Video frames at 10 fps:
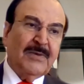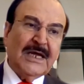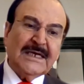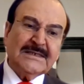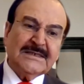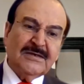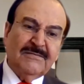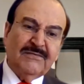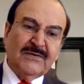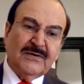Plus,
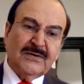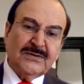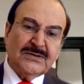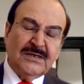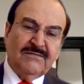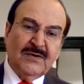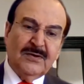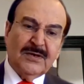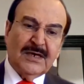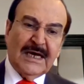of course, if you
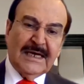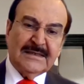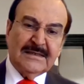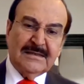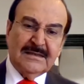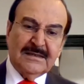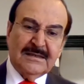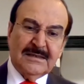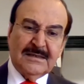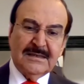look at
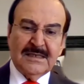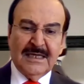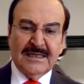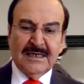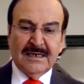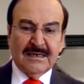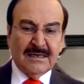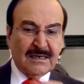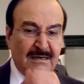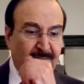the
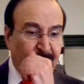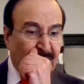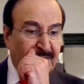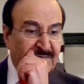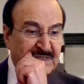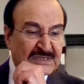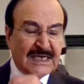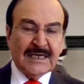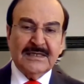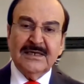other
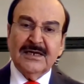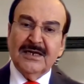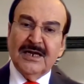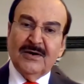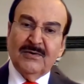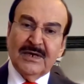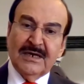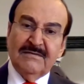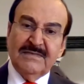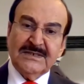private sector now are
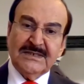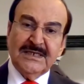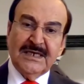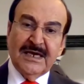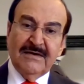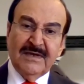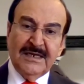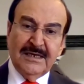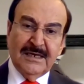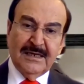investing
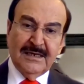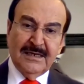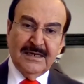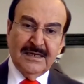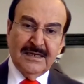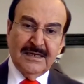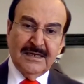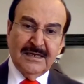heavily in